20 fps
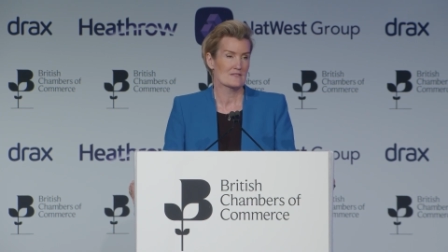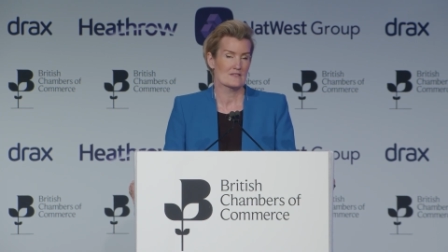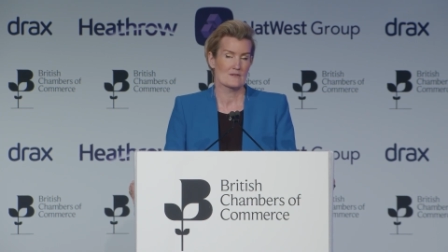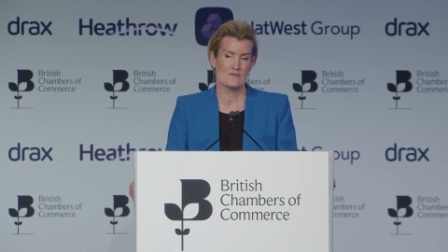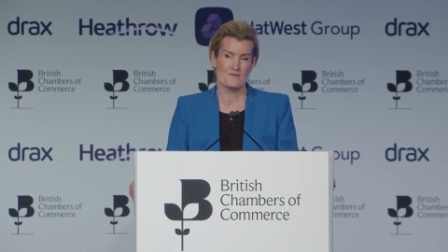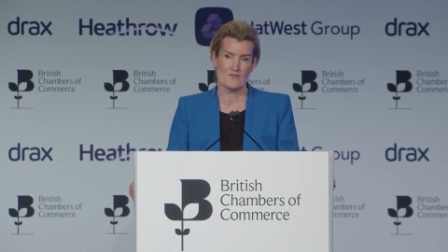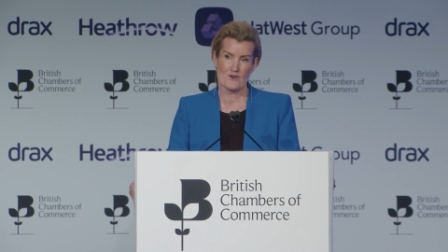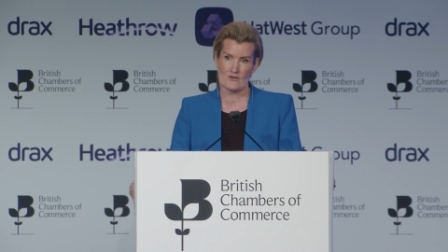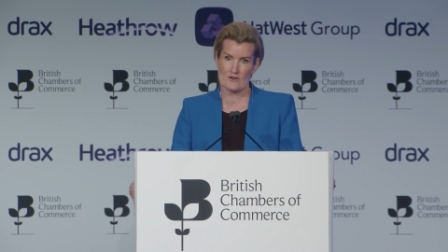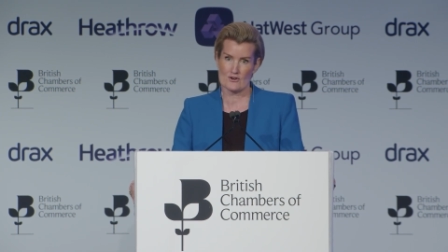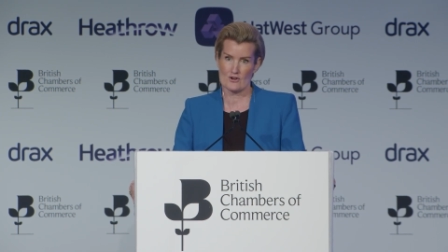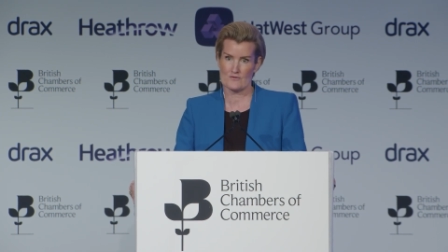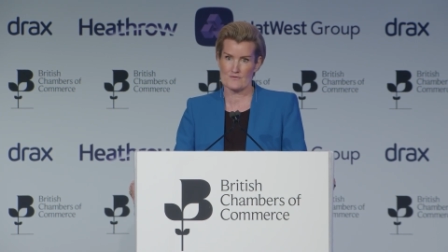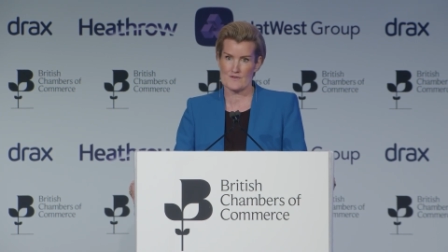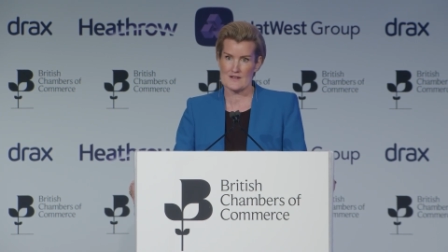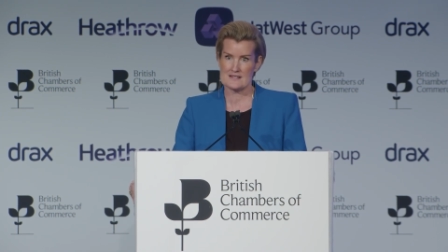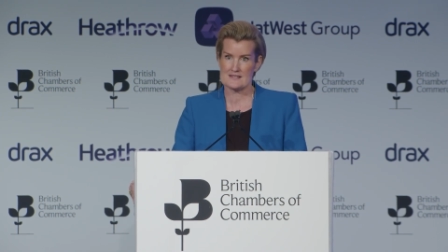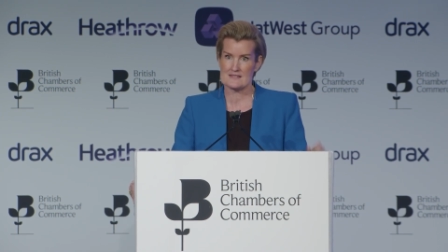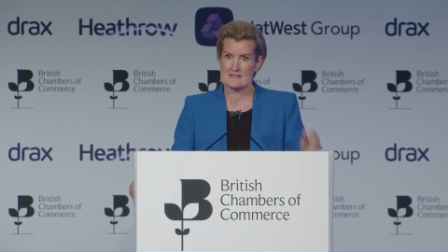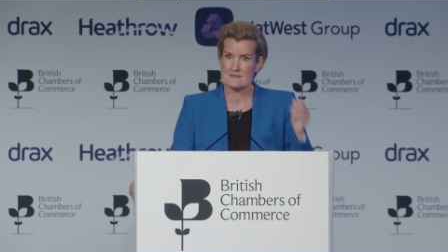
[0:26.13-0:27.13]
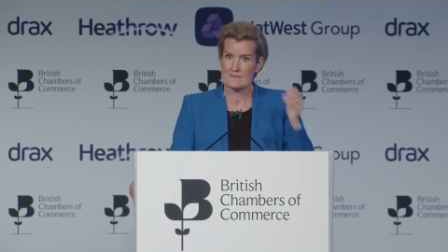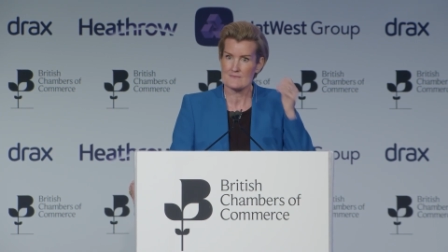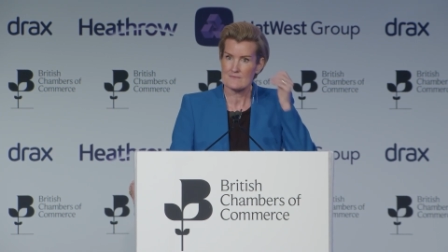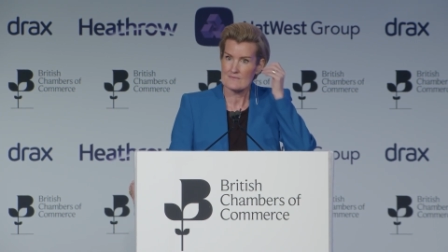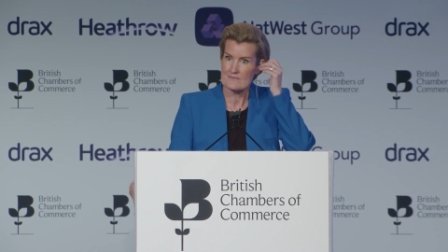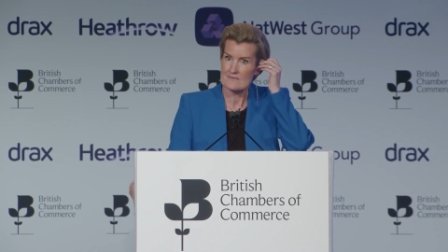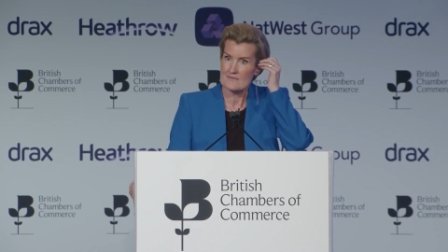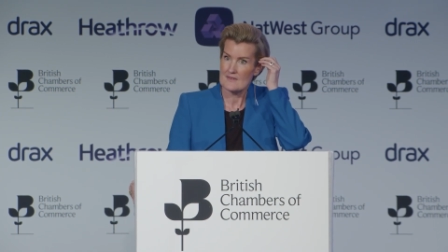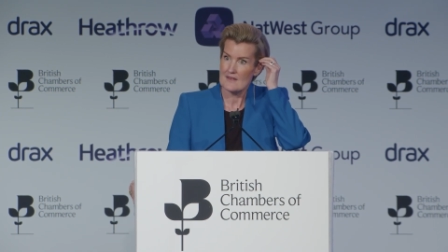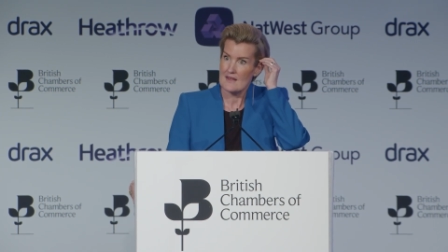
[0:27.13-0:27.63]
the Foreign Office,
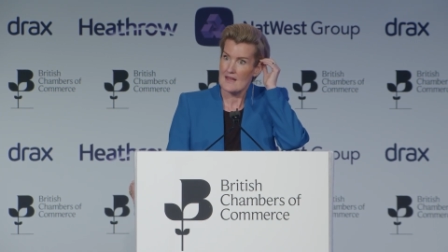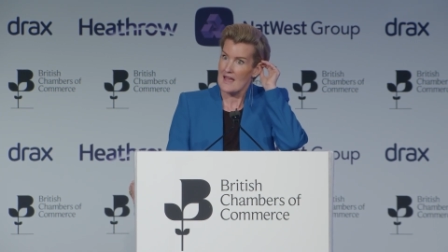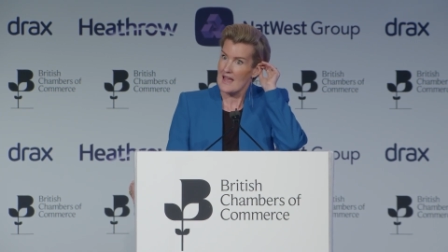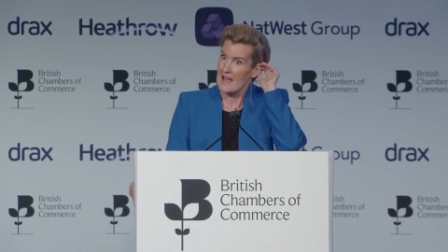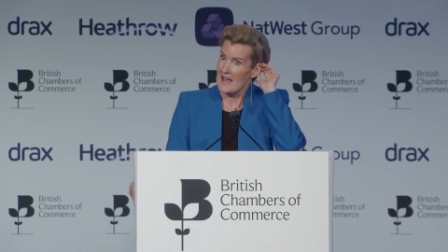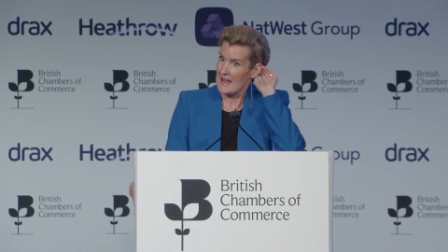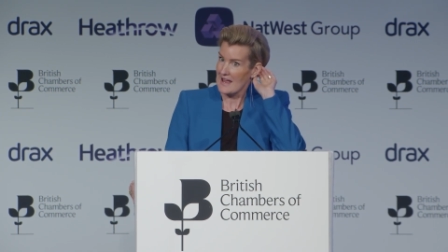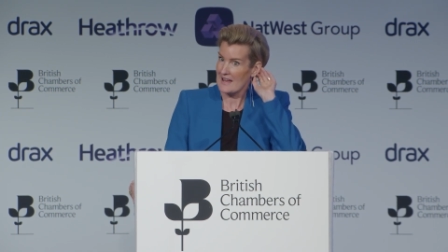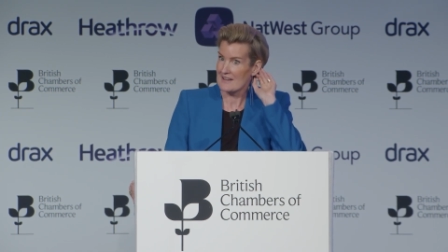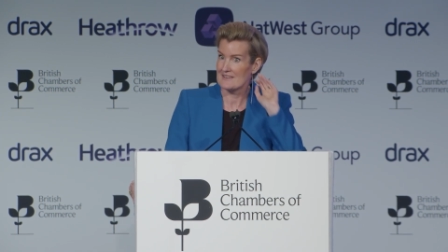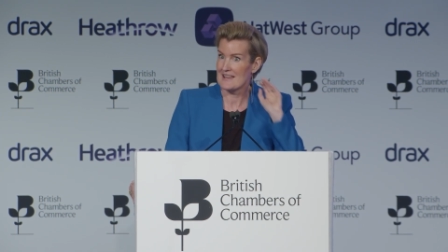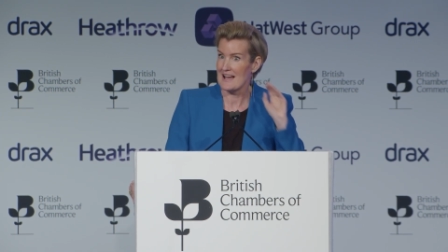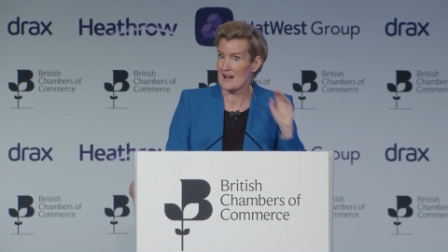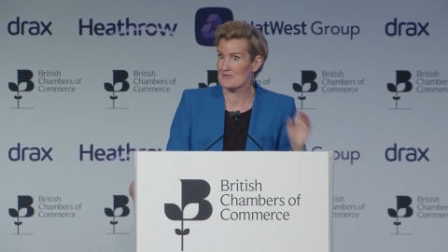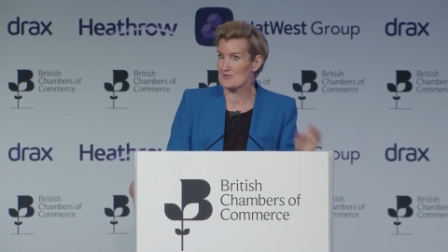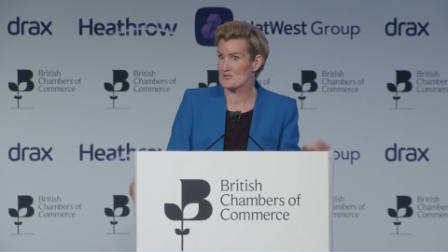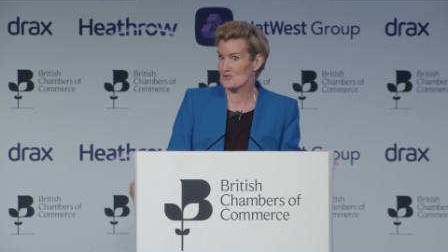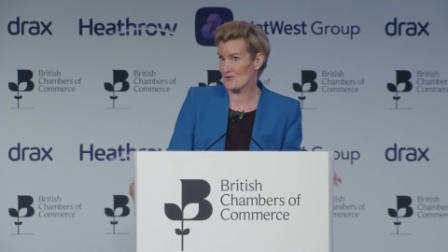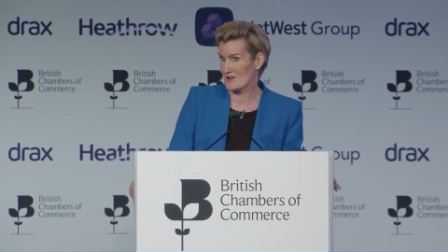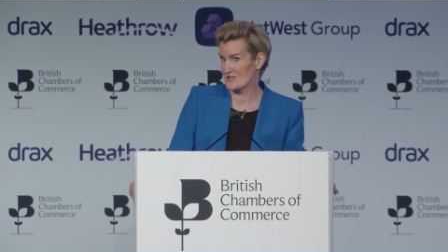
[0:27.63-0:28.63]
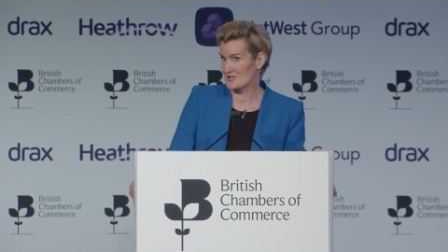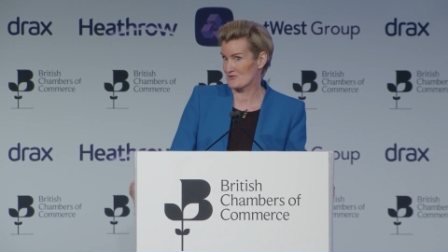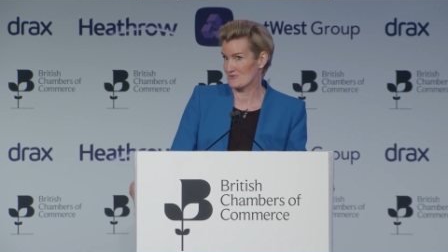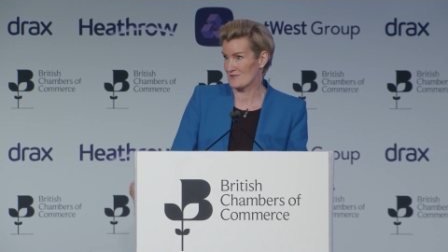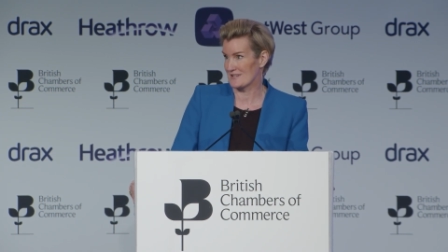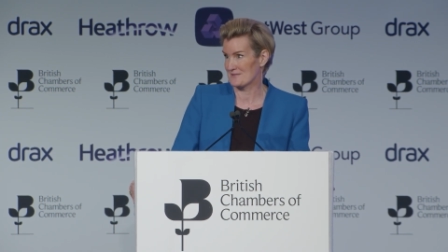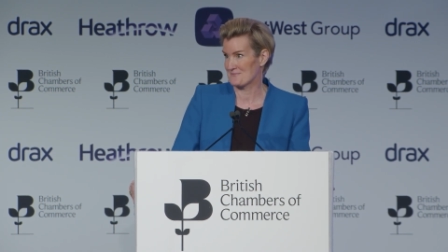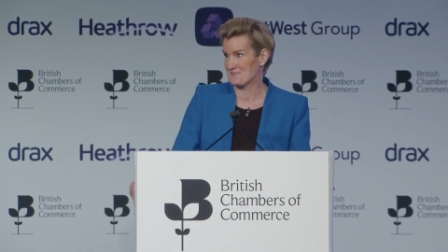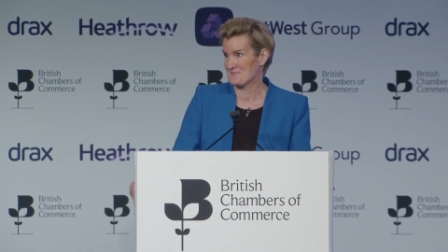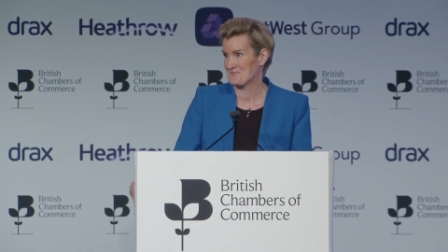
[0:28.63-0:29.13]
and now the
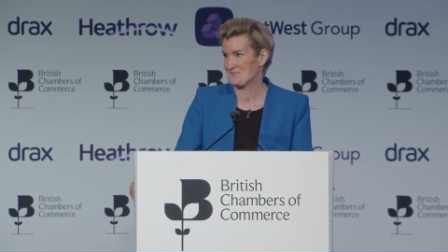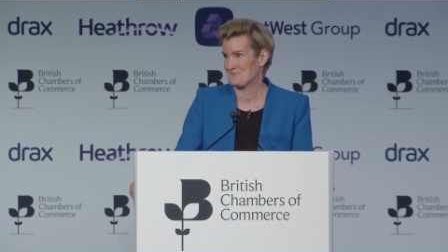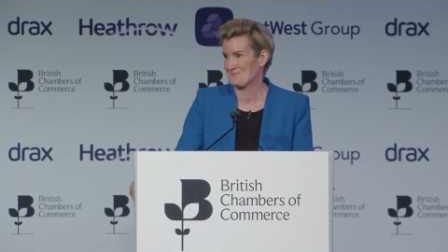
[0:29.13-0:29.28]
Treasury.